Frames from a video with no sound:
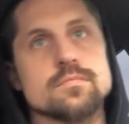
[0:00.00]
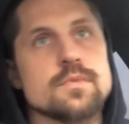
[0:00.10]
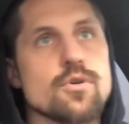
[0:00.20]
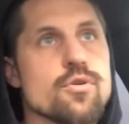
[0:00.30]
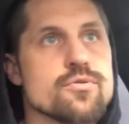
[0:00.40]

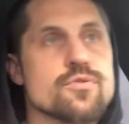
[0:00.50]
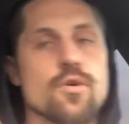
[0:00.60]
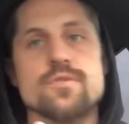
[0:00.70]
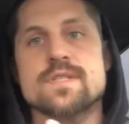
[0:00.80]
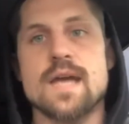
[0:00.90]

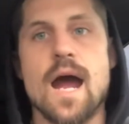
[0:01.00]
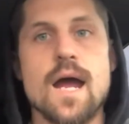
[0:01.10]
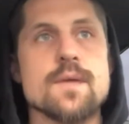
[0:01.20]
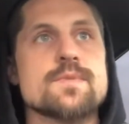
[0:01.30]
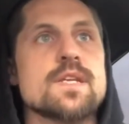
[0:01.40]
those
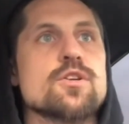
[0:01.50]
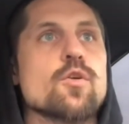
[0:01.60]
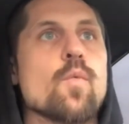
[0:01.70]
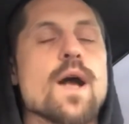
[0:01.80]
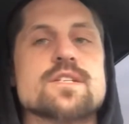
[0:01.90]
times that you're
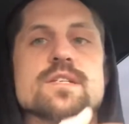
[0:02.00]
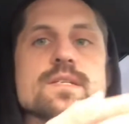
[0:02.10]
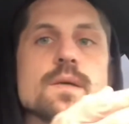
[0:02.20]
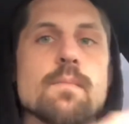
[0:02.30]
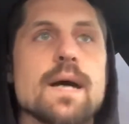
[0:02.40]
watching
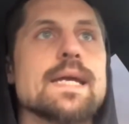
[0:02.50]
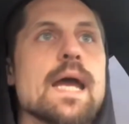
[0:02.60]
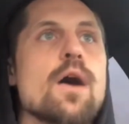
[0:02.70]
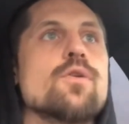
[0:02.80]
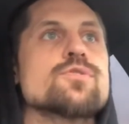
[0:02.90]
somebody
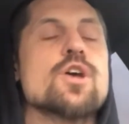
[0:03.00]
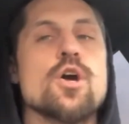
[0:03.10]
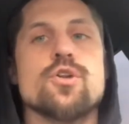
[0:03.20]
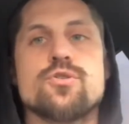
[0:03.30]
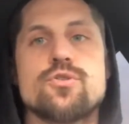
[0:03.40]
else
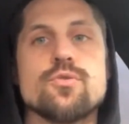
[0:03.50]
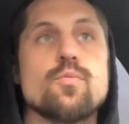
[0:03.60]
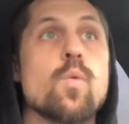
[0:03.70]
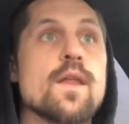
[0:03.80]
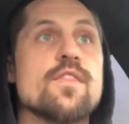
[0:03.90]
do
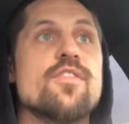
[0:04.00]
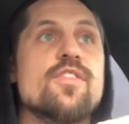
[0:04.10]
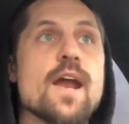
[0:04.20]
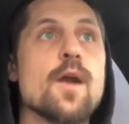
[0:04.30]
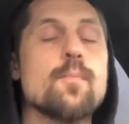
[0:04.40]
what
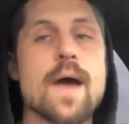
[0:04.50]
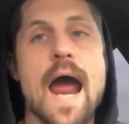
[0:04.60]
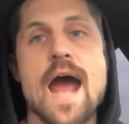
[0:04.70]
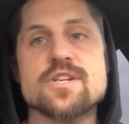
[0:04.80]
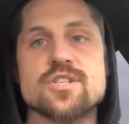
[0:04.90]
they're
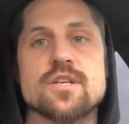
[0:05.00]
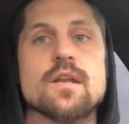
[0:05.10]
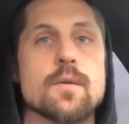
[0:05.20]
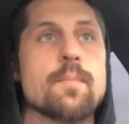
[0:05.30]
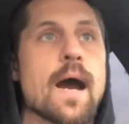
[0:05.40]

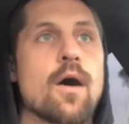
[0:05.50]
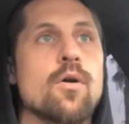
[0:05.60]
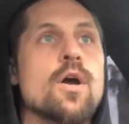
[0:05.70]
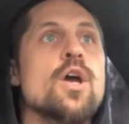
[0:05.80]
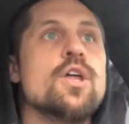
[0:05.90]
passionate
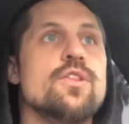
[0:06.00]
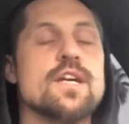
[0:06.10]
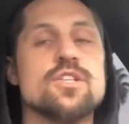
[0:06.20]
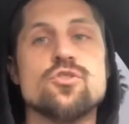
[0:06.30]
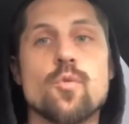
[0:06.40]
about,
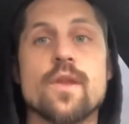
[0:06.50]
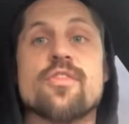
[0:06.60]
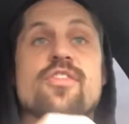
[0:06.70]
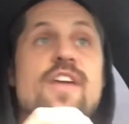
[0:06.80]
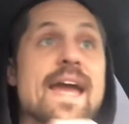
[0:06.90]
they do
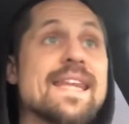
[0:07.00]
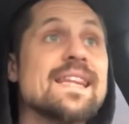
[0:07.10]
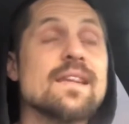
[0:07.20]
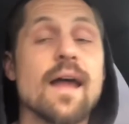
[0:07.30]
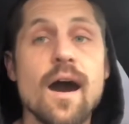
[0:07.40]
what they
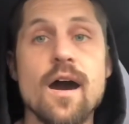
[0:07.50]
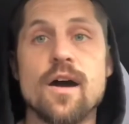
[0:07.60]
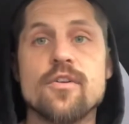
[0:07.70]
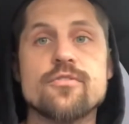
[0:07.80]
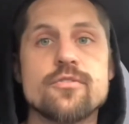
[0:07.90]

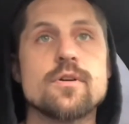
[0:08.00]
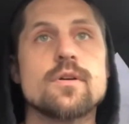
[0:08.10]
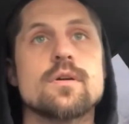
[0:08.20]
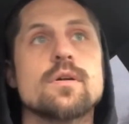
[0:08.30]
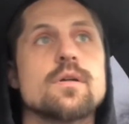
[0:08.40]
love,
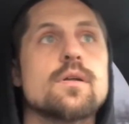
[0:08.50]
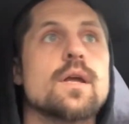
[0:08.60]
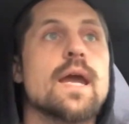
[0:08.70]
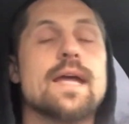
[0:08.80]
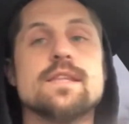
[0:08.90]

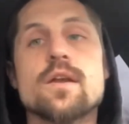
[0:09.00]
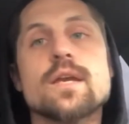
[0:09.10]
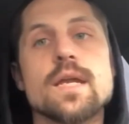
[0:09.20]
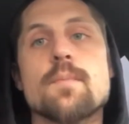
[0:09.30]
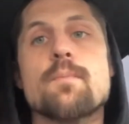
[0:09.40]
and they're
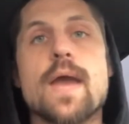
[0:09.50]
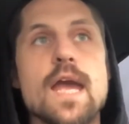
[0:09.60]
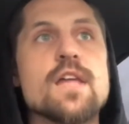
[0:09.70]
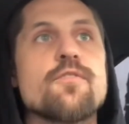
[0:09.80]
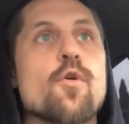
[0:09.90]
getting
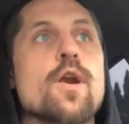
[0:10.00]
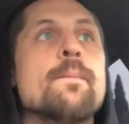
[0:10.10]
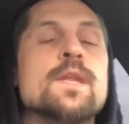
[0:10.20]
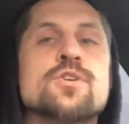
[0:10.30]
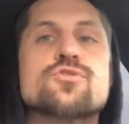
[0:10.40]
paid for it.
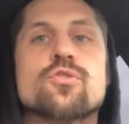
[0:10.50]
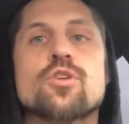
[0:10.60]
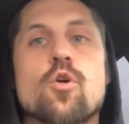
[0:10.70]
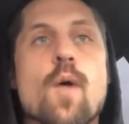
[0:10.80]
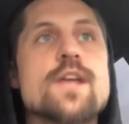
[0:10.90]
So the
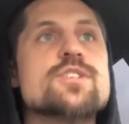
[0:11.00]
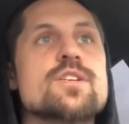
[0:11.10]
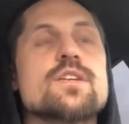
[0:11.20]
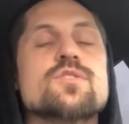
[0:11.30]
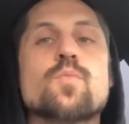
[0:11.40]

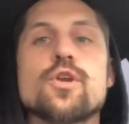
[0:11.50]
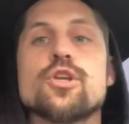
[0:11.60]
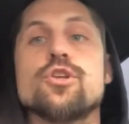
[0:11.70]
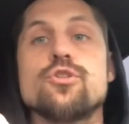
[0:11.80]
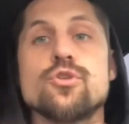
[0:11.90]
question is, what do
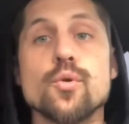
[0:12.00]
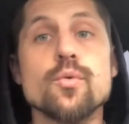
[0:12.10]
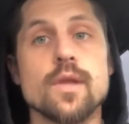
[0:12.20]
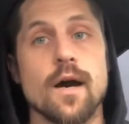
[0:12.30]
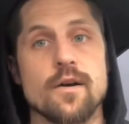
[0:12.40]
you
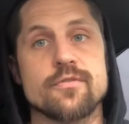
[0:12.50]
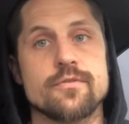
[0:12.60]
love?